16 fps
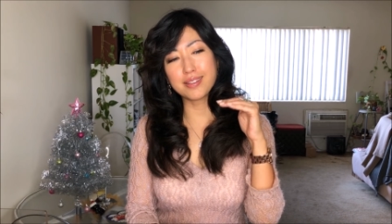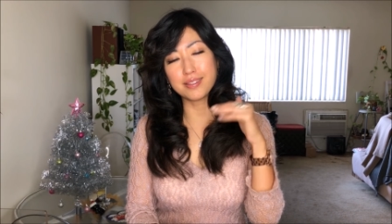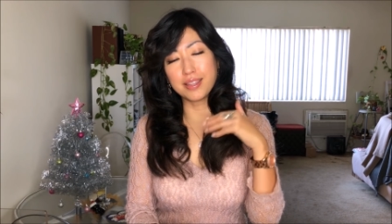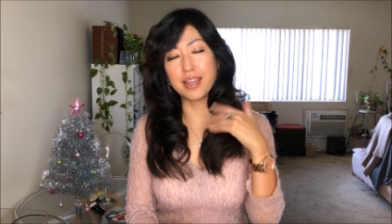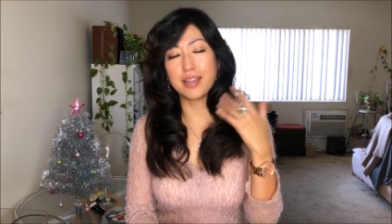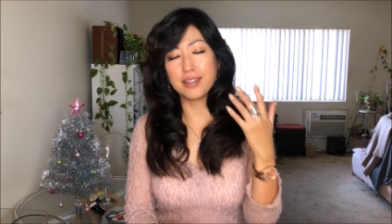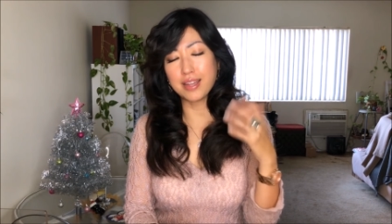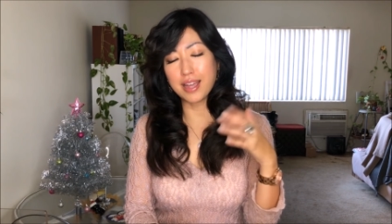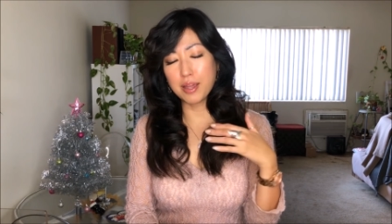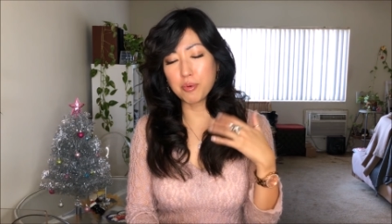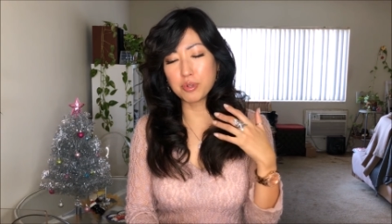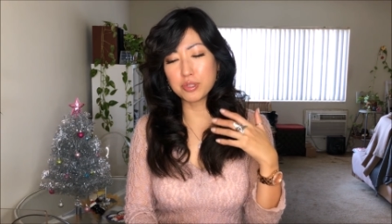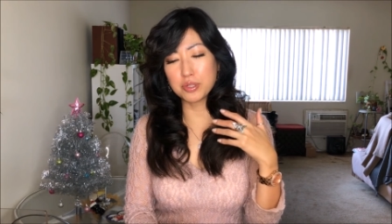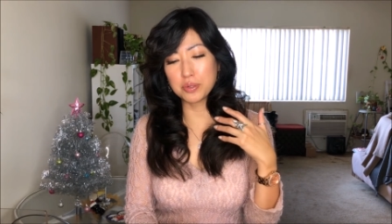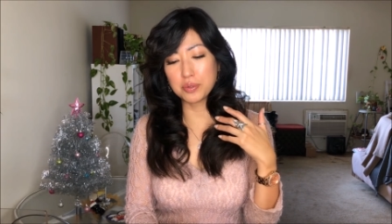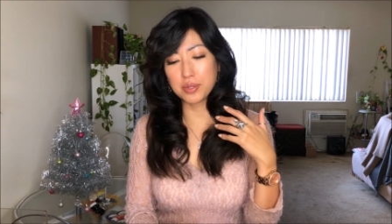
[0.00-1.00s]
yeah, I
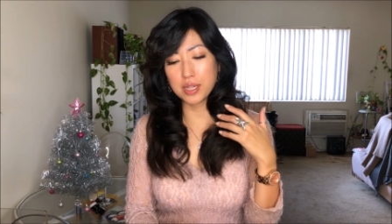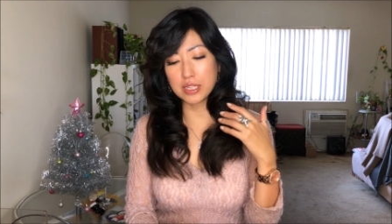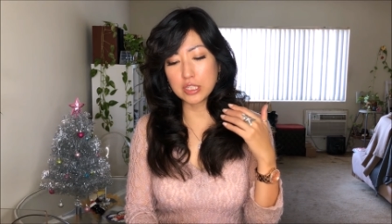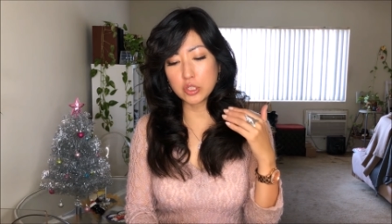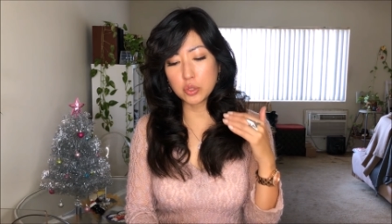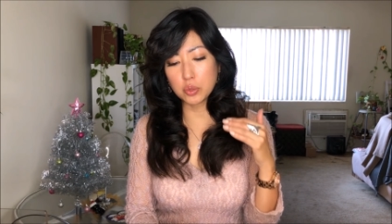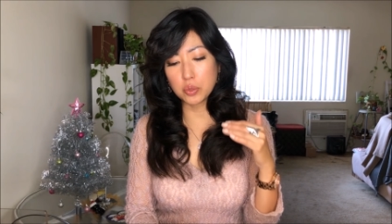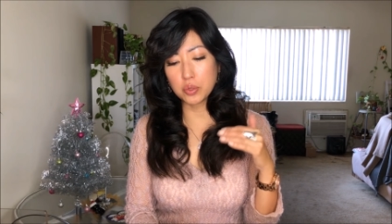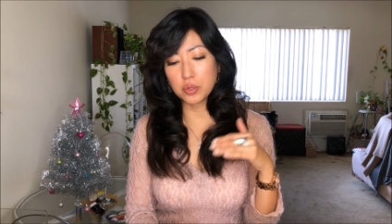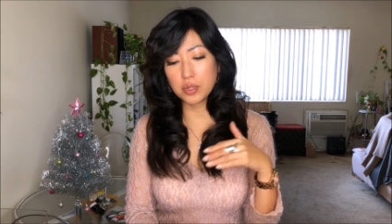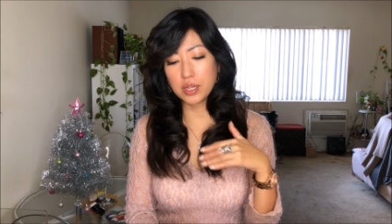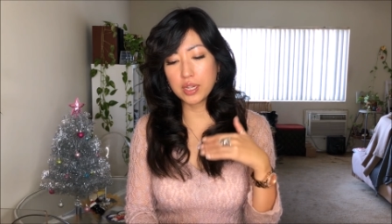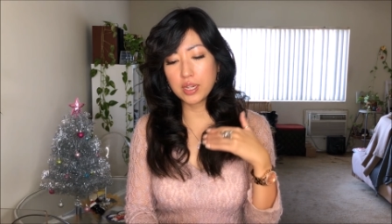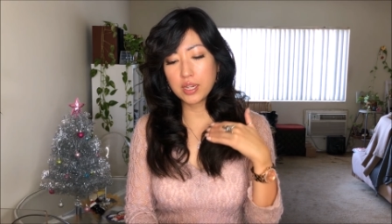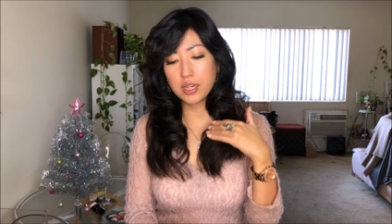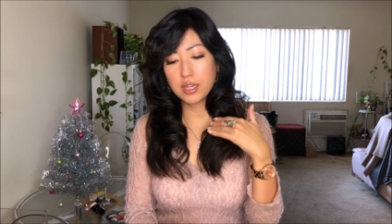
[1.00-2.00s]
want to
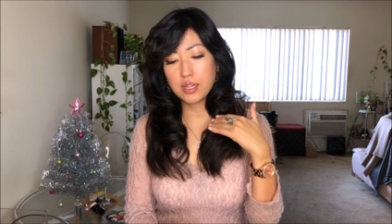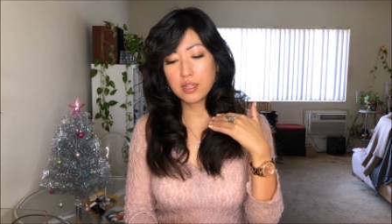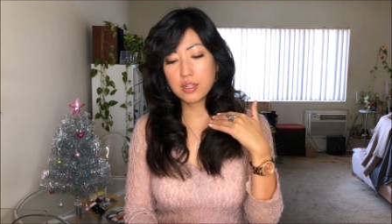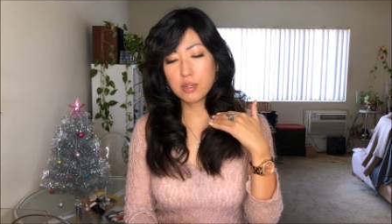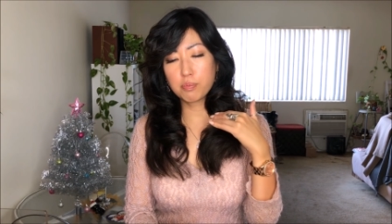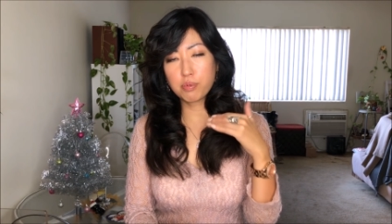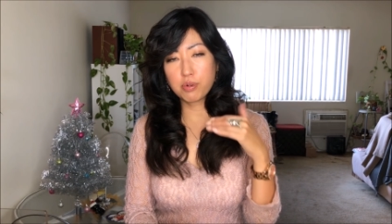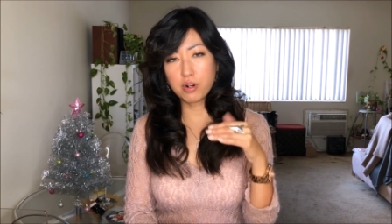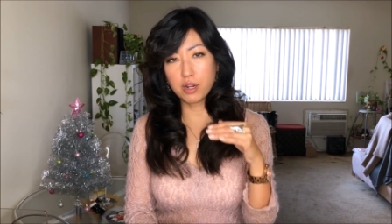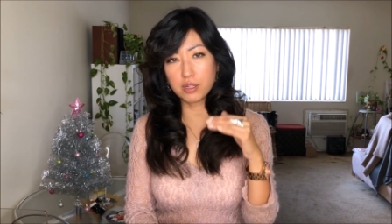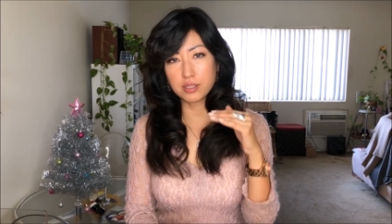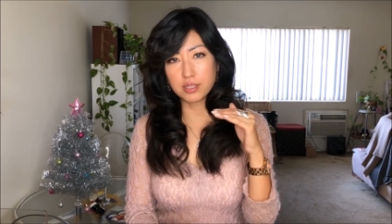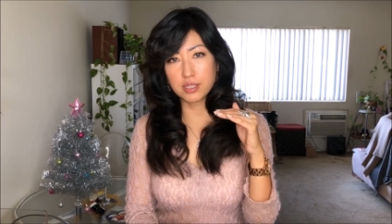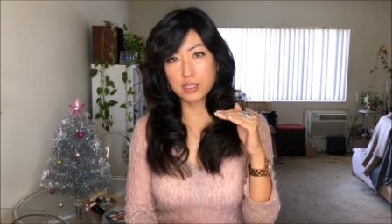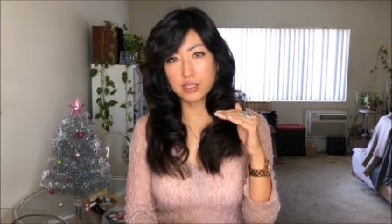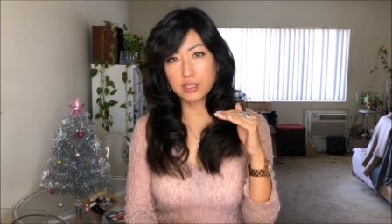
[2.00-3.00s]
enjoy the
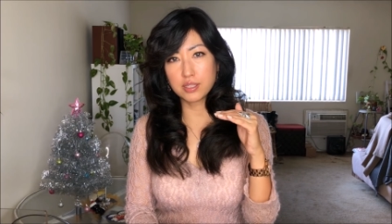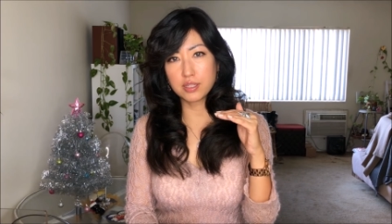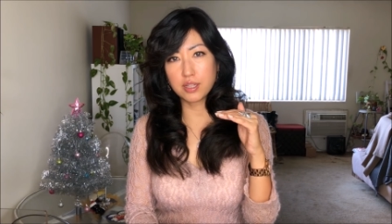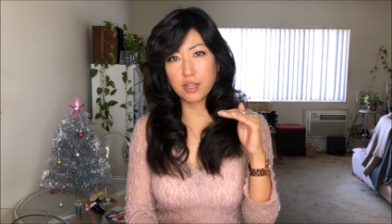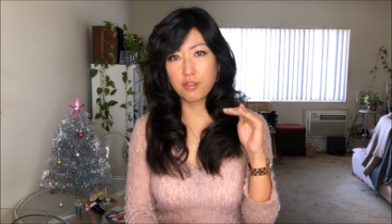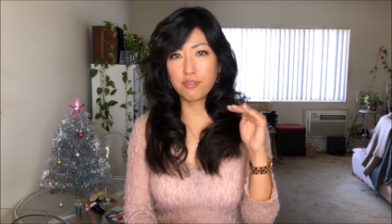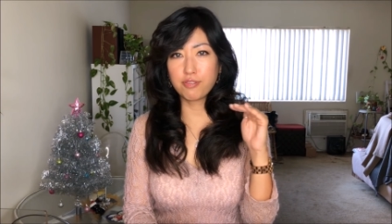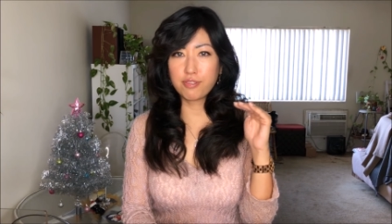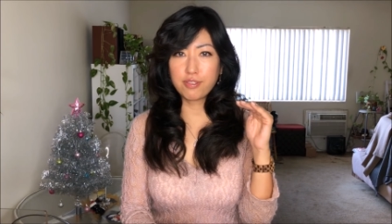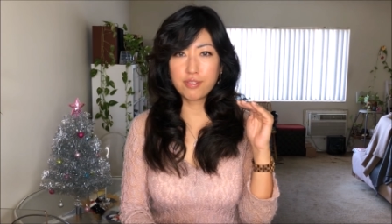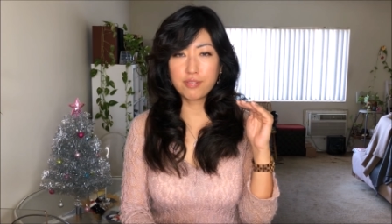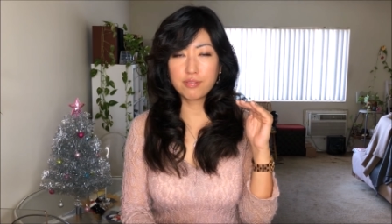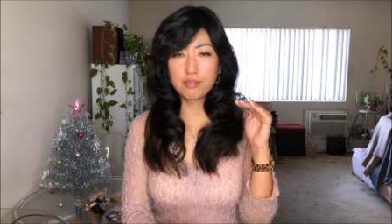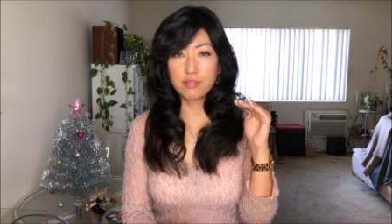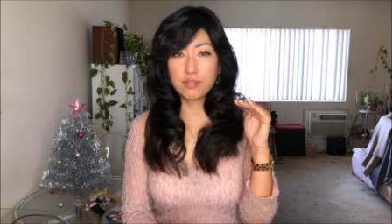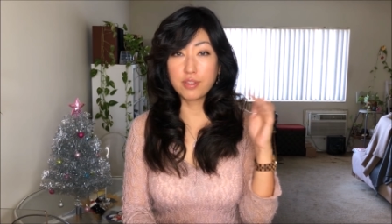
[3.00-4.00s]
process of
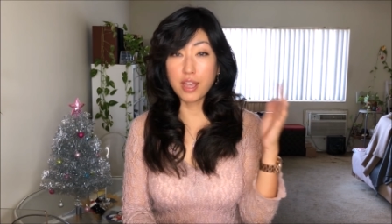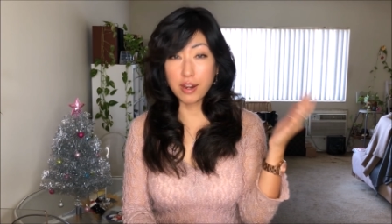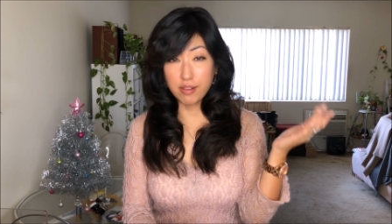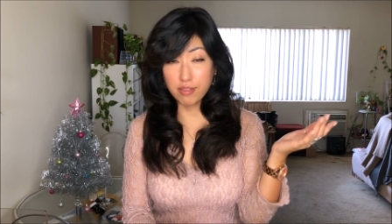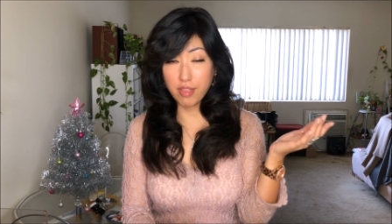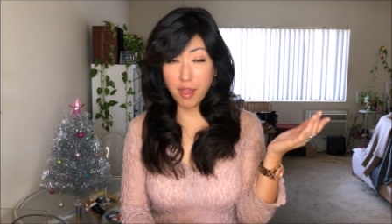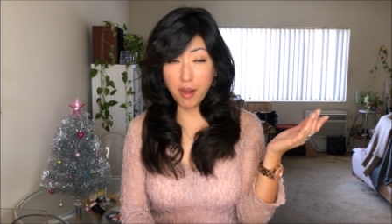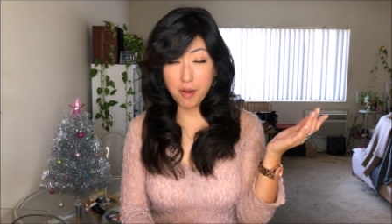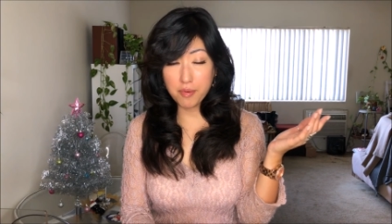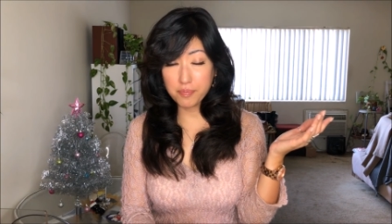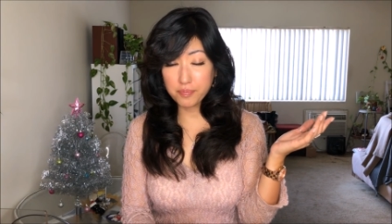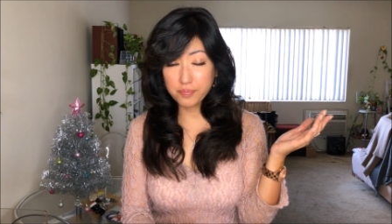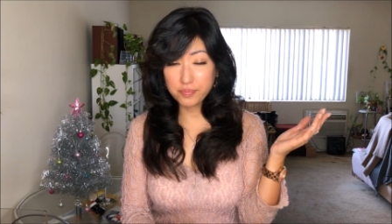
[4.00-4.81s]
getting there.